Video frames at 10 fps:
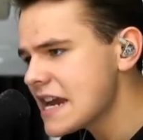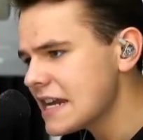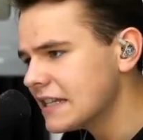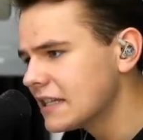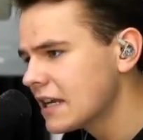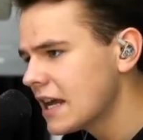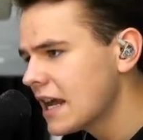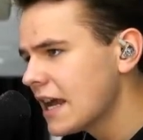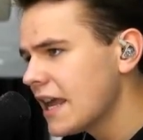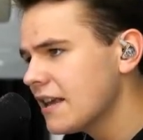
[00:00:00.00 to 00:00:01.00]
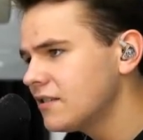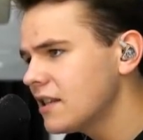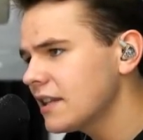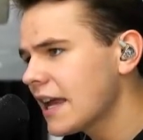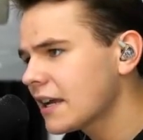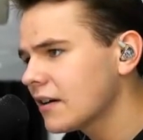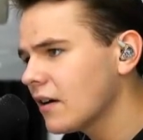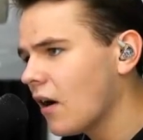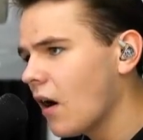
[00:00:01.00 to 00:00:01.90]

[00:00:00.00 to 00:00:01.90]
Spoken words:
Leeds. Isn't it, like,